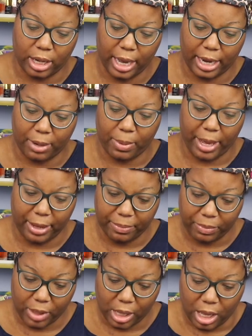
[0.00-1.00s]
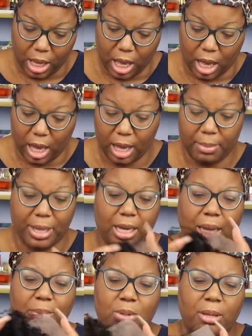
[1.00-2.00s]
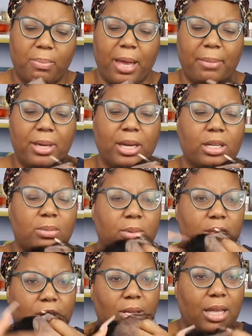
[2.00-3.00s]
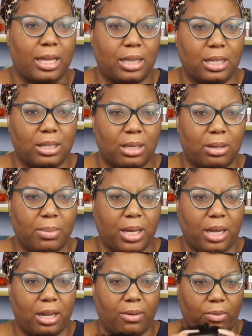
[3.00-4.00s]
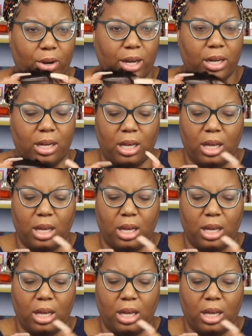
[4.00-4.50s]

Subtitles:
Anyway, it comes with baby hairs, but it's only like this little bit in the front.